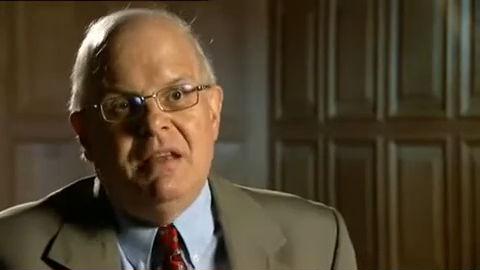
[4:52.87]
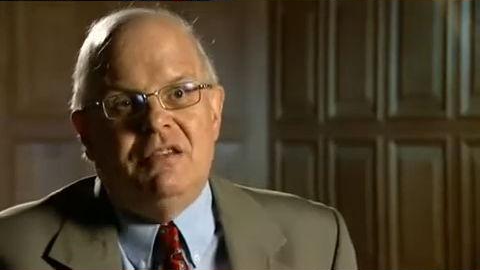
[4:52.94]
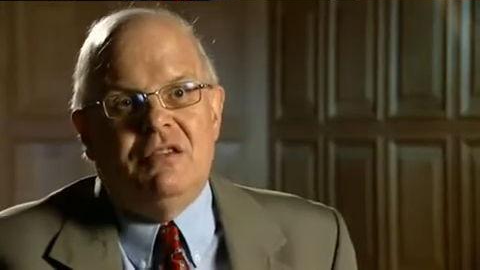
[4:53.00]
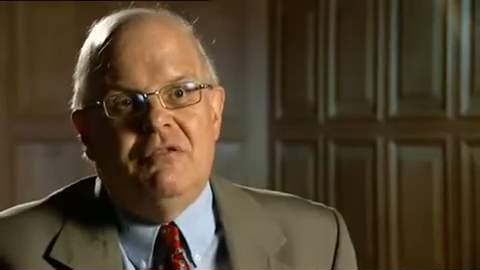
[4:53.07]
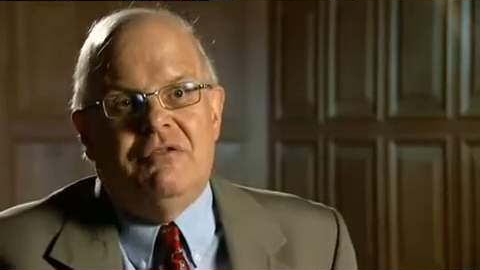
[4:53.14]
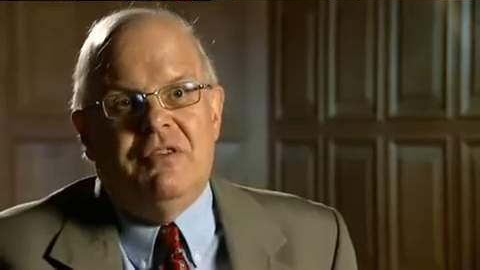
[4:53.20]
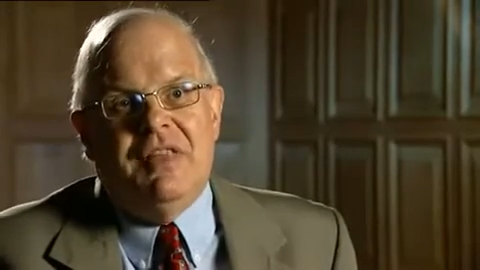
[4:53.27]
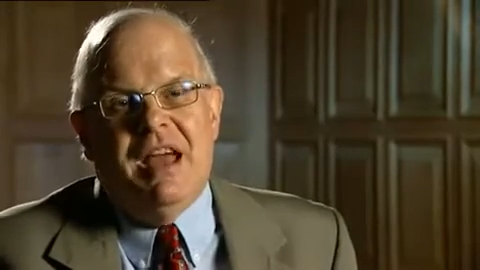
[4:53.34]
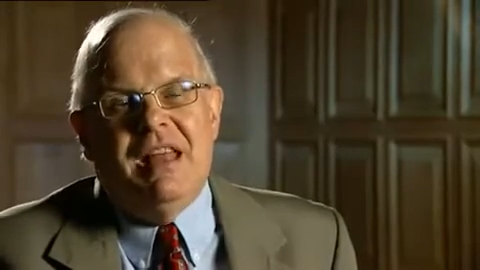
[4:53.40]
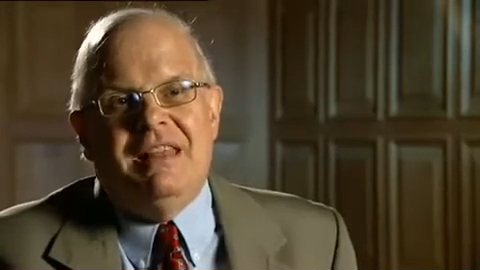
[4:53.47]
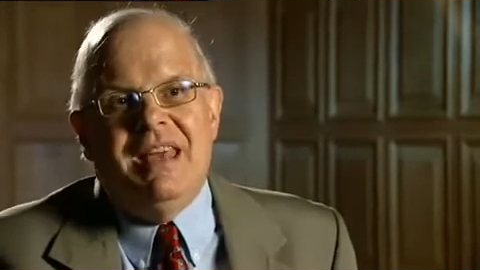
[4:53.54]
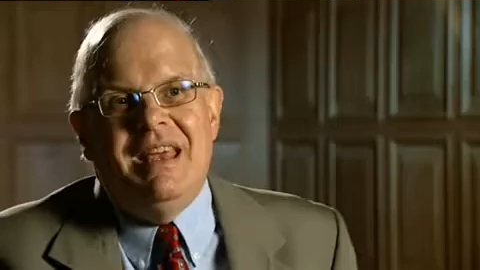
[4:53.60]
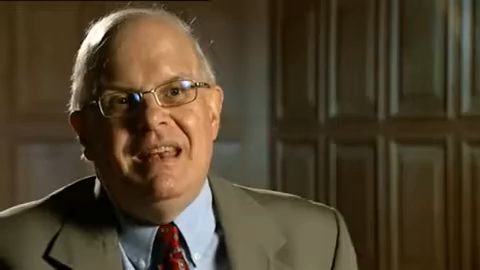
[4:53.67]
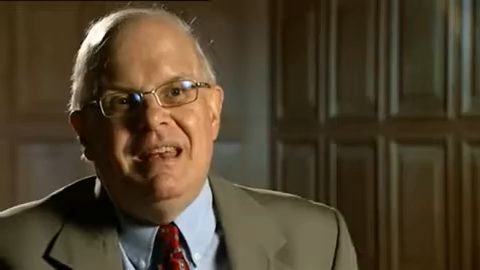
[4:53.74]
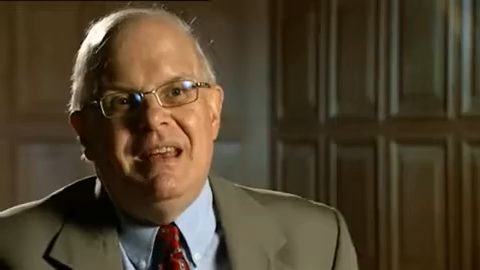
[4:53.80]
So, for
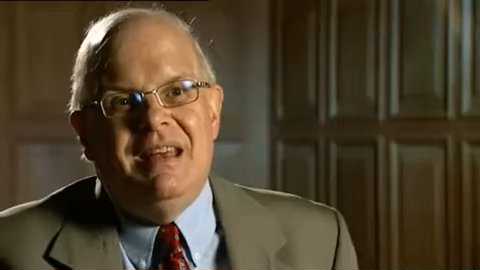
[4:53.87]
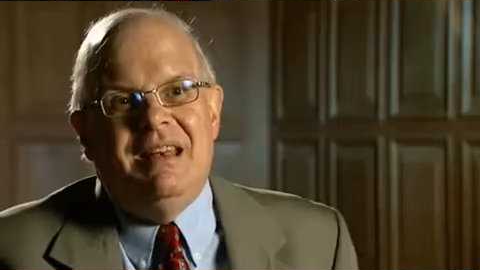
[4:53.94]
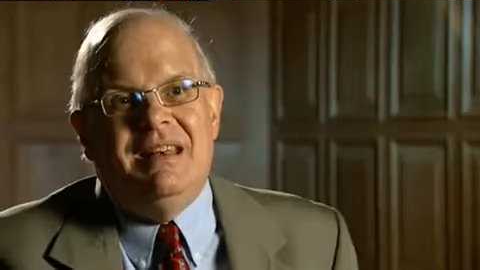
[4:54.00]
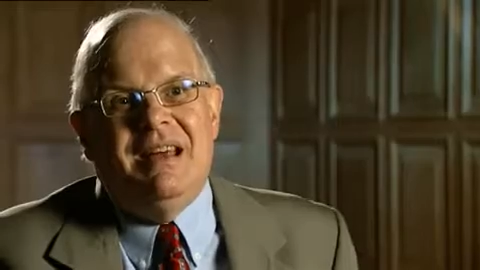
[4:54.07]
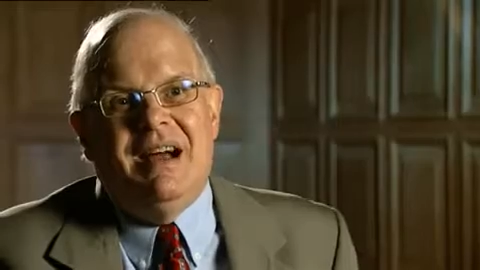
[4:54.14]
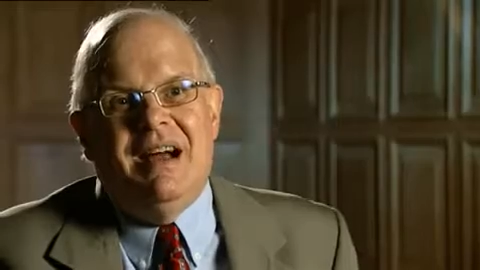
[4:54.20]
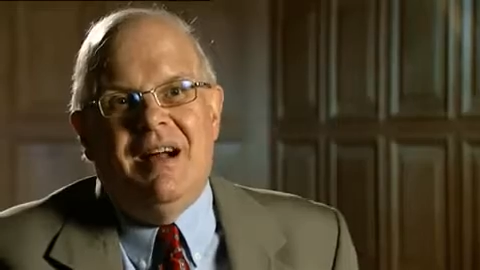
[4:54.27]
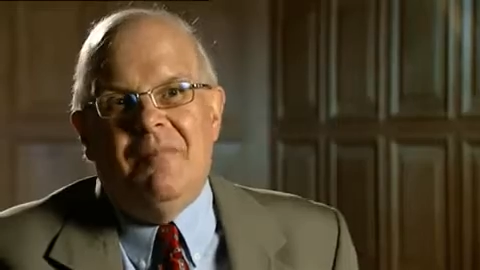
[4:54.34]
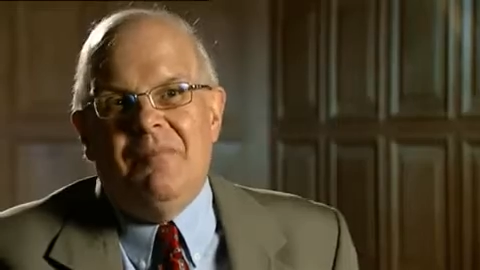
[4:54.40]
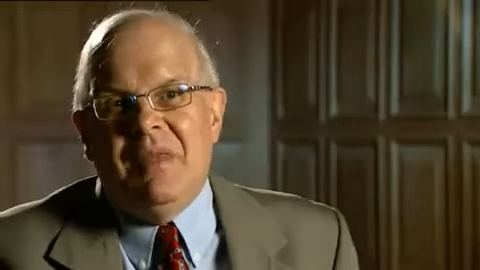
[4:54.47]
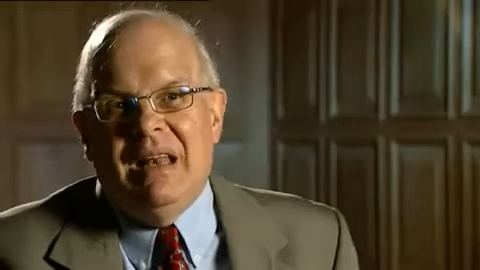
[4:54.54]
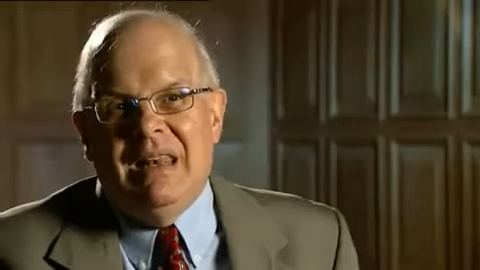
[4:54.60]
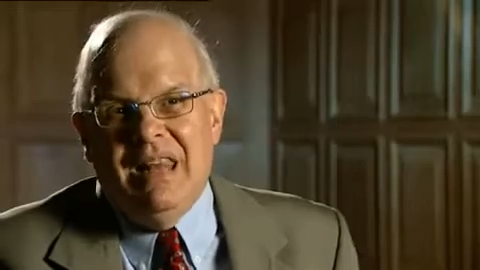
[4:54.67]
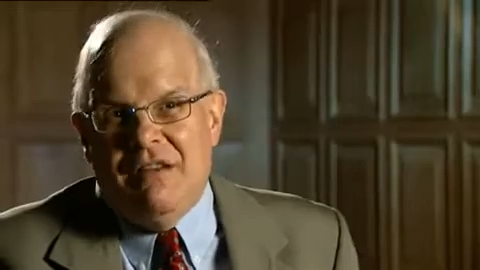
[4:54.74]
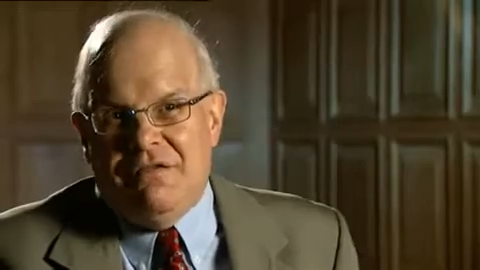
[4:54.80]
that, they need uh,
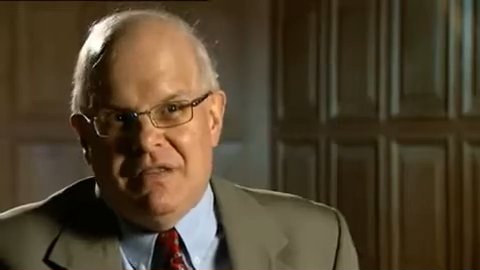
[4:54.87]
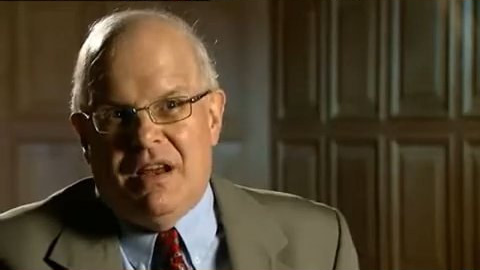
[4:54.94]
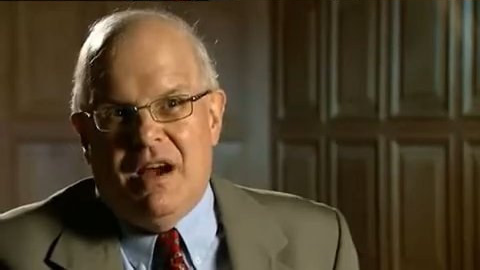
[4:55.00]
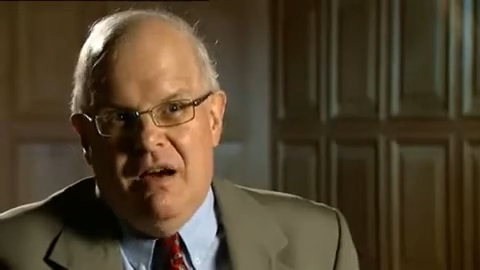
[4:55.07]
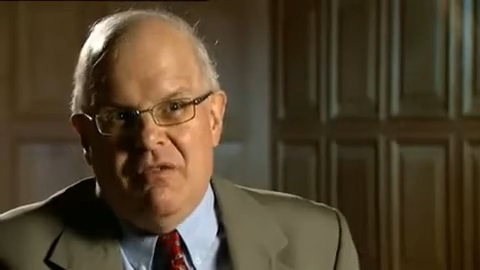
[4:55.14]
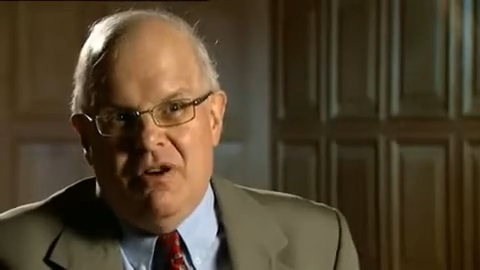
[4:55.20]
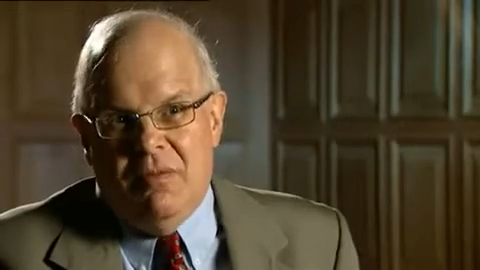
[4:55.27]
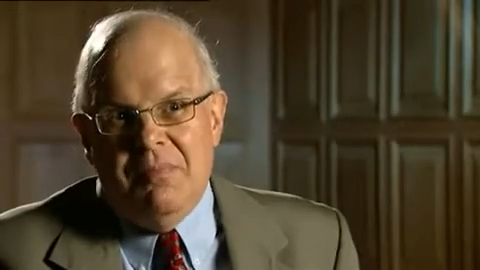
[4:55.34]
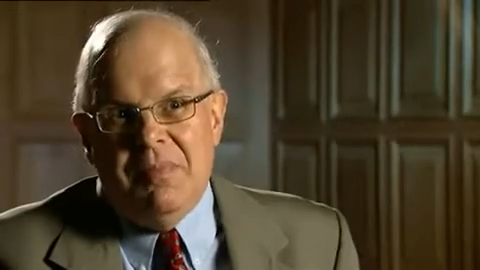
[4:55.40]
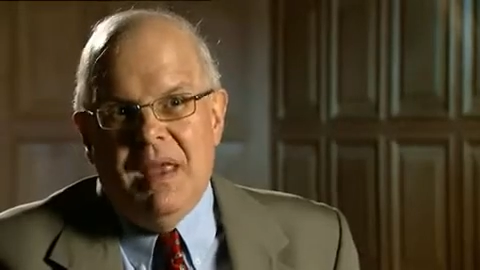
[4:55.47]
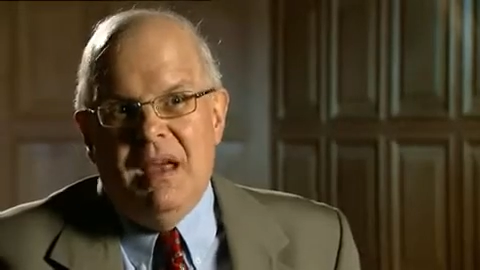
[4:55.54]
left cover.